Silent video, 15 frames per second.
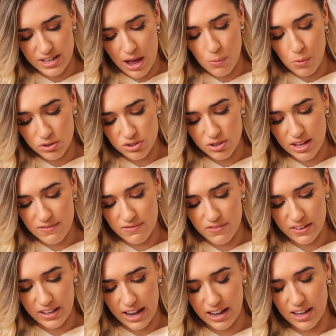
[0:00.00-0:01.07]
I was looking
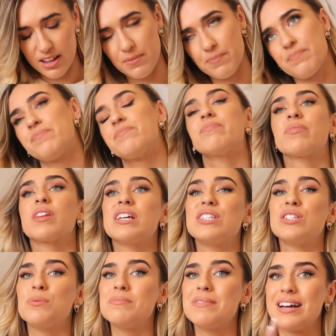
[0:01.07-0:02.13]
for like
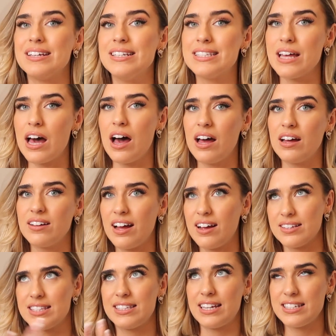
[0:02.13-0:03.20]
some nicer
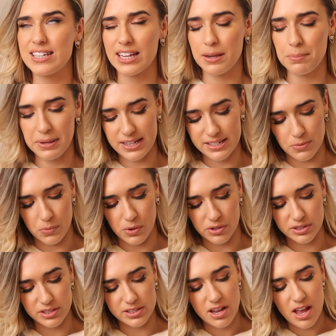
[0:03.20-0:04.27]
aesthetically pleasing
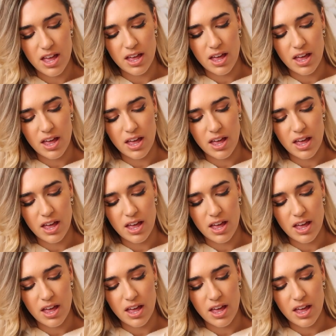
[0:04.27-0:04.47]
ones.